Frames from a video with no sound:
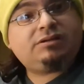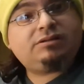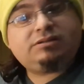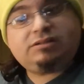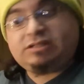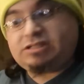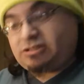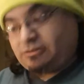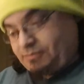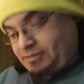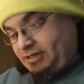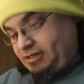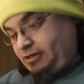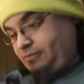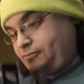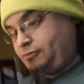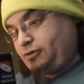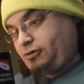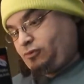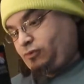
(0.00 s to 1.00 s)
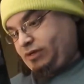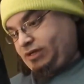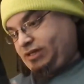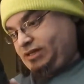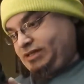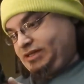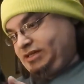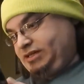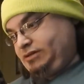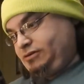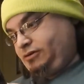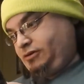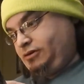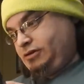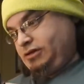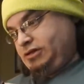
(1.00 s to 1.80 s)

Let's open it up real quickly here.